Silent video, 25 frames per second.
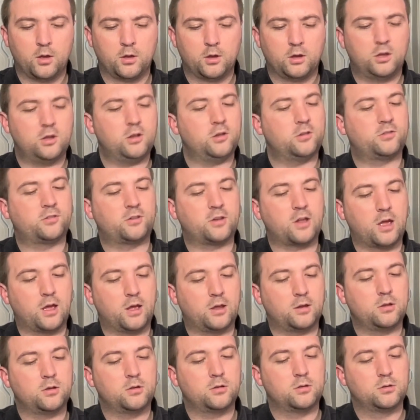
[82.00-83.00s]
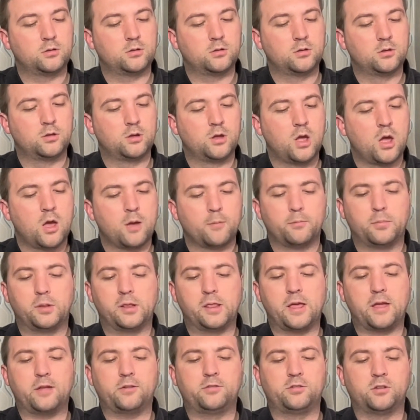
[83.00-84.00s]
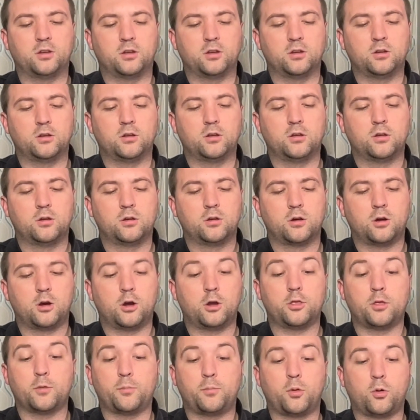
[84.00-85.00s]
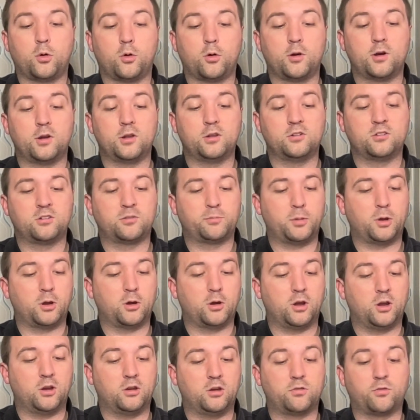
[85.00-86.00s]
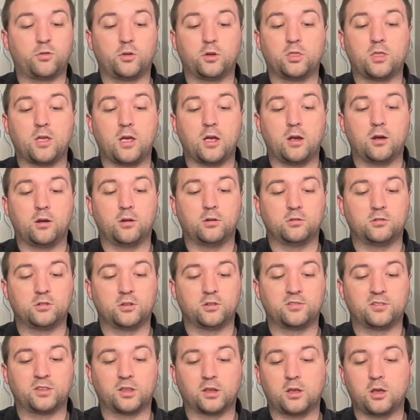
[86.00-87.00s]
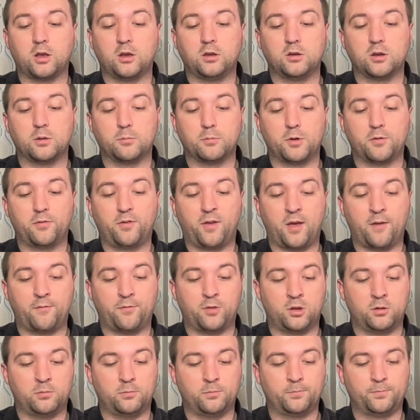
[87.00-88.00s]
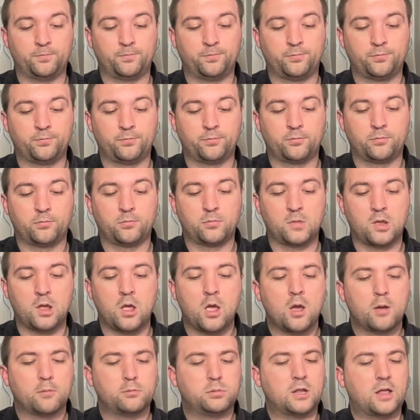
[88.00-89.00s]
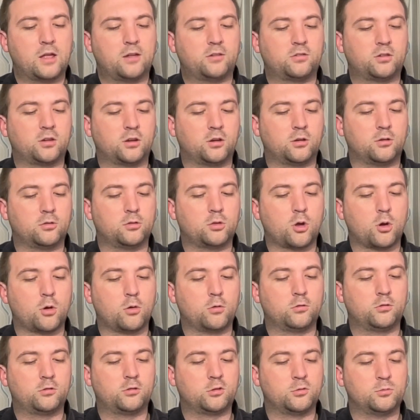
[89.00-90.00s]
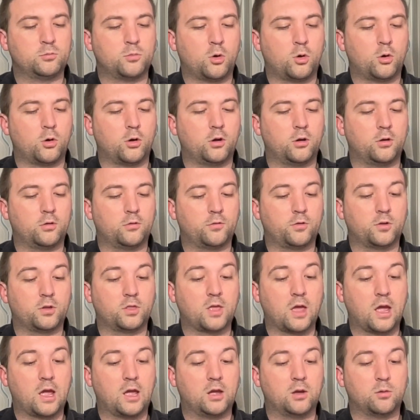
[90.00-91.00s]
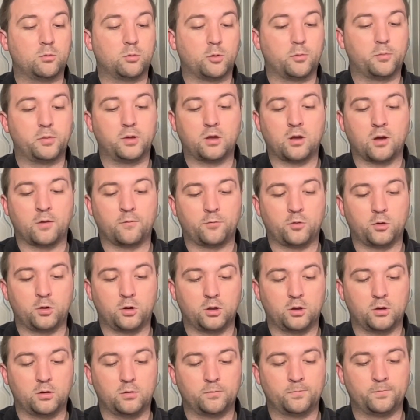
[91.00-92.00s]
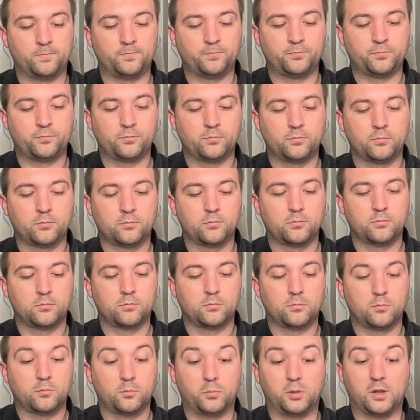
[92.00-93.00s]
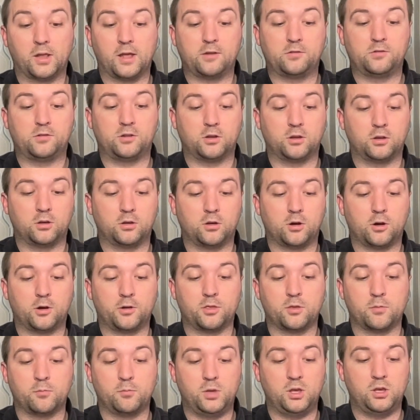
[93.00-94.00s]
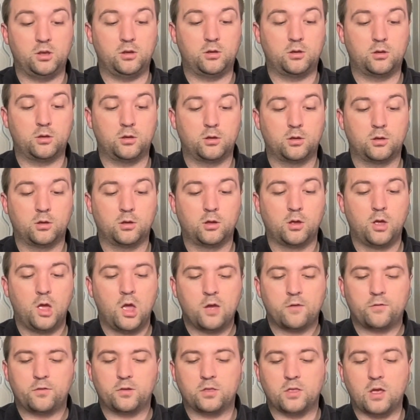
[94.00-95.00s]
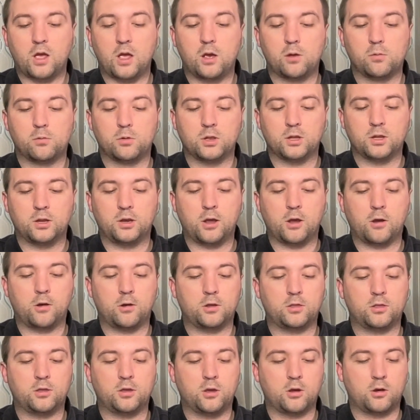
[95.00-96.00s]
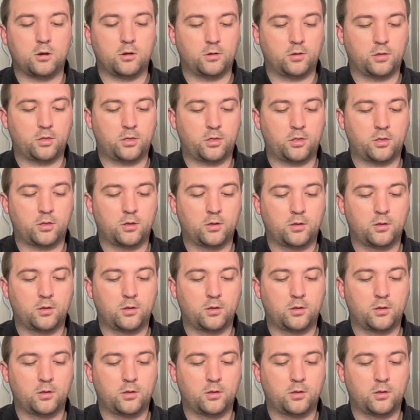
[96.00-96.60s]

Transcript: He said, Blessed are the poor in spirit, for theirs is the kingdom of heaven. Blessed are those who mourn, for they will be comforted. Blessed are the meek, for they will inherit the earth.